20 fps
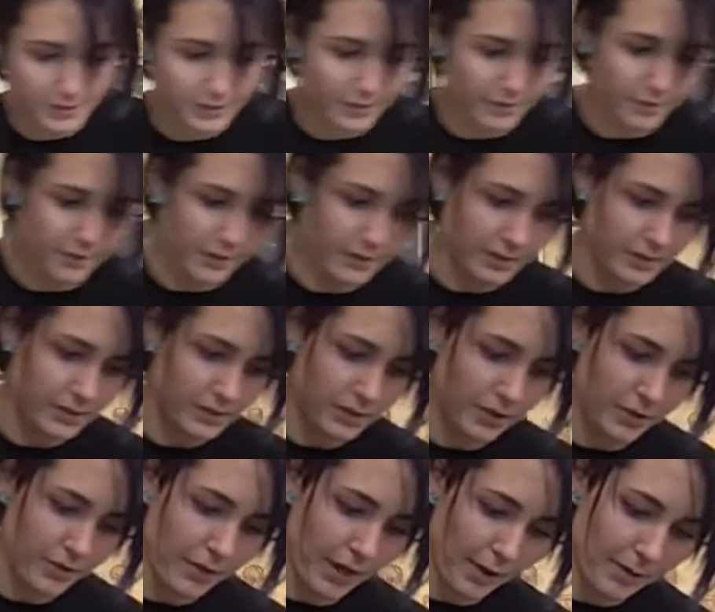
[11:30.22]
of this.
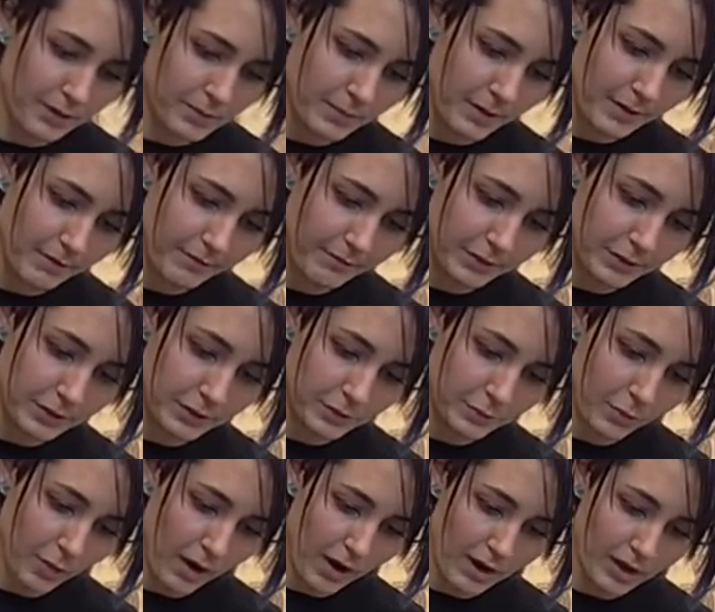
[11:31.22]
So that was my first
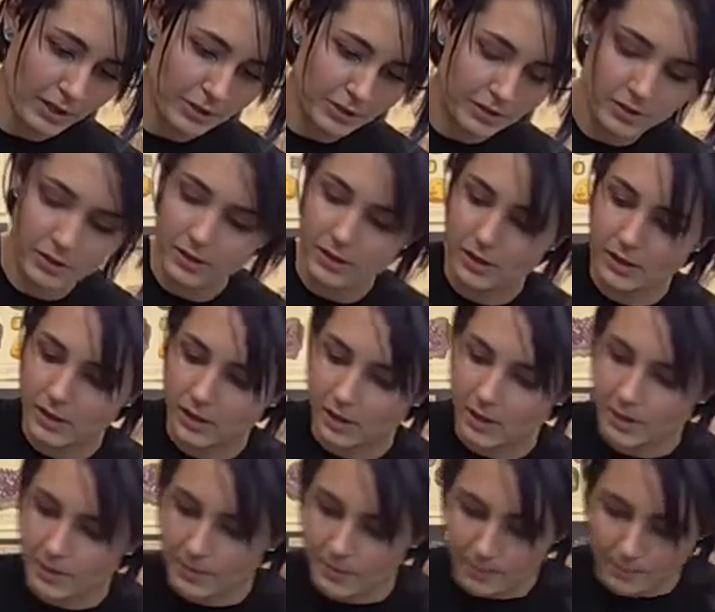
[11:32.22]
wash.
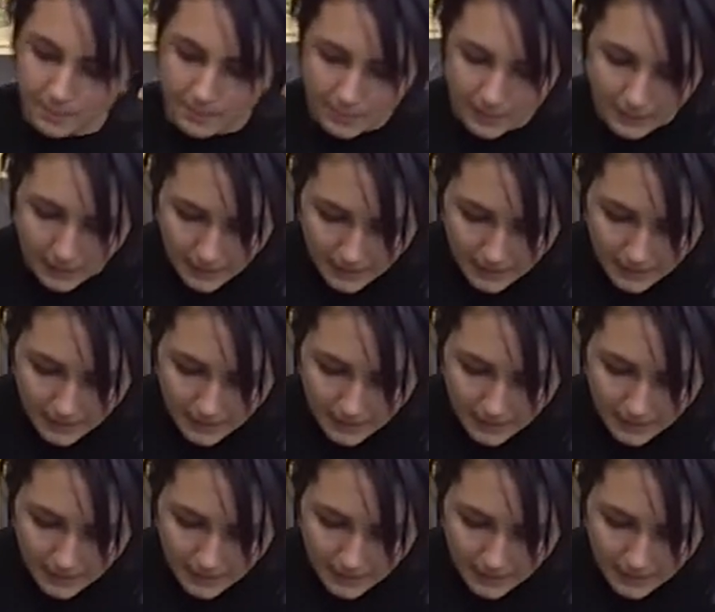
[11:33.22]
And